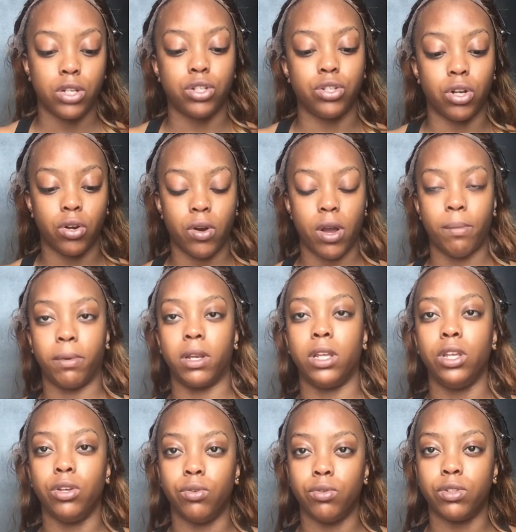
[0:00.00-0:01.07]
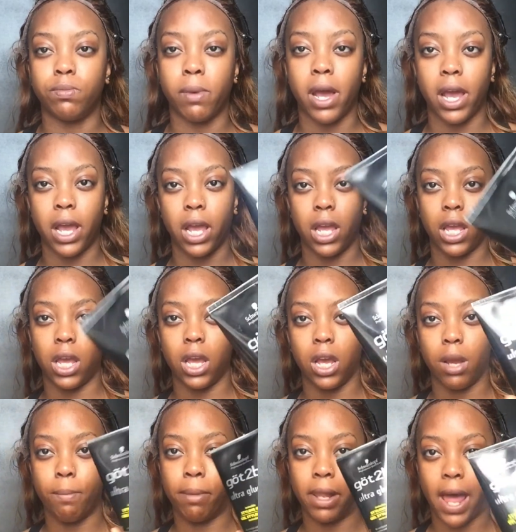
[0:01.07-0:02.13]
So I'm gonna use my
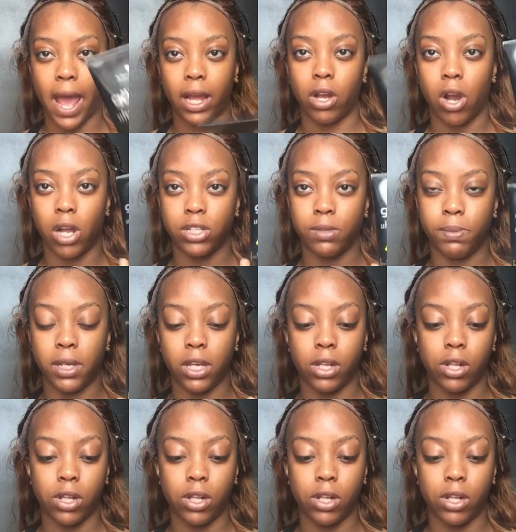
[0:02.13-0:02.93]
black GOT2BE